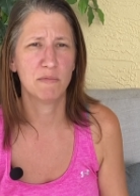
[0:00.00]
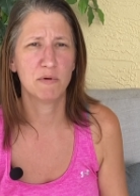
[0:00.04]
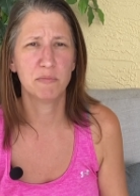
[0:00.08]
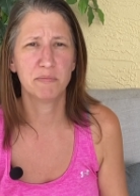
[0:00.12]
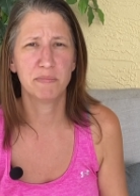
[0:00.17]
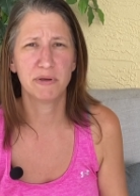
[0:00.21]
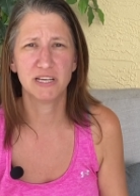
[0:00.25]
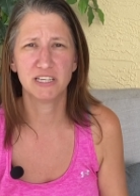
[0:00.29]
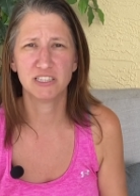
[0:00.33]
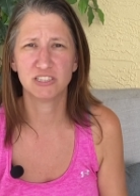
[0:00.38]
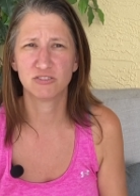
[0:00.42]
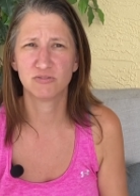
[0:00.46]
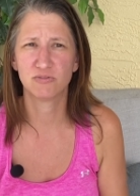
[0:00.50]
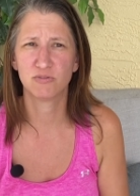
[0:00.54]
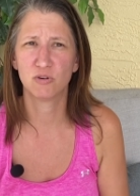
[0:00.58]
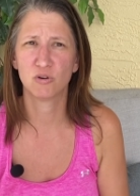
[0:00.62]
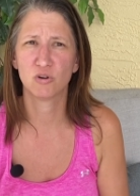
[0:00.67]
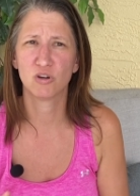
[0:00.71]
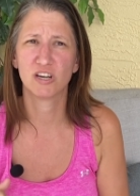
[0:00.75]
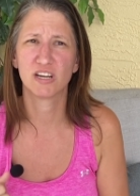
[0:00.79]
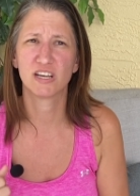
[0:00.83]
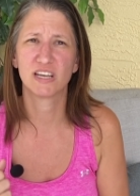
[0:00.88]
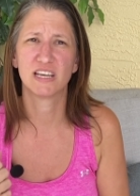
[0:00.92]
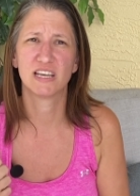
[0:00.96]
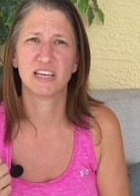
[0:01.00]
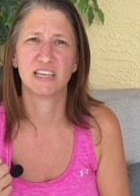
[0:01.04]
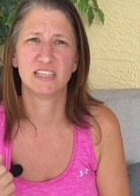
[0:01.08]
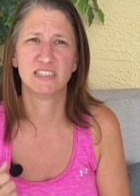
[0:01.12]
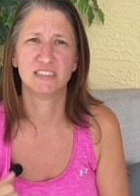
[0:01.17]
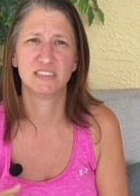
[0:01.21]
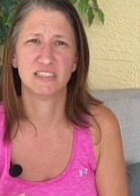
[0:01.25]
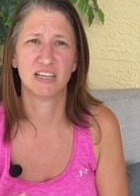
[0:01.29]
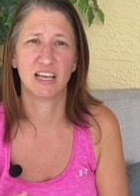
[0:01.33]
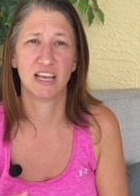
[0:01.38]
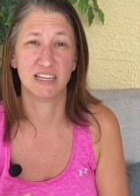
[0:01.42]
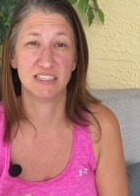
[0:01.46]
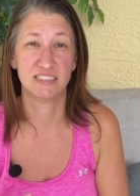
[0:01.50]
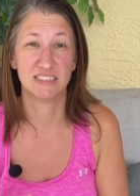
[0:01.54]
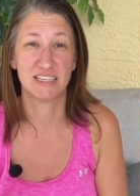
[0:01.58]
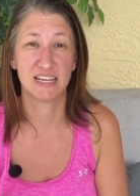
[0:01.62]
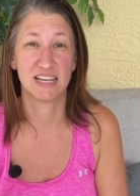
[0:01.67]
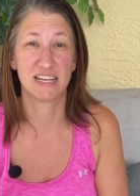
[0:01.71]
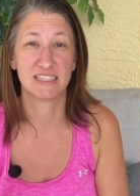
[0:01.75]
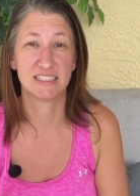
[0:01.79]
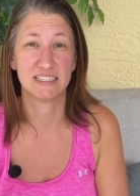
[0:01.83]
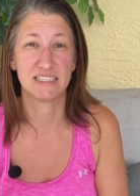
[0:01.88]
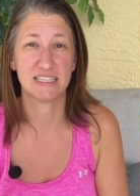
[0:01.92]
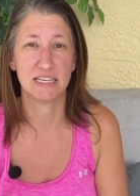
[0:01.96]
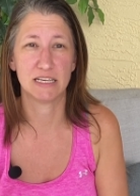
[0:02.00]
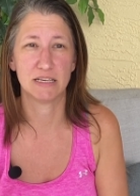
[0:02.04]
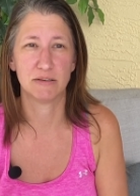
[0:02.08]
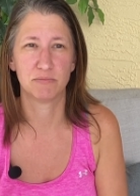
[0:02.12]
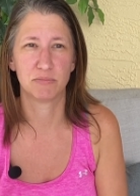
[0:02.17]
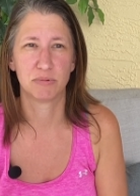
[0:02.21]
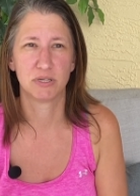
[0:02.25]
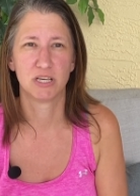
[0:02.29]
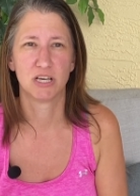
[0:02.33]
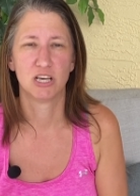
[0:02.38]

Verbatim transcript: a pitchfork and, and dig deep.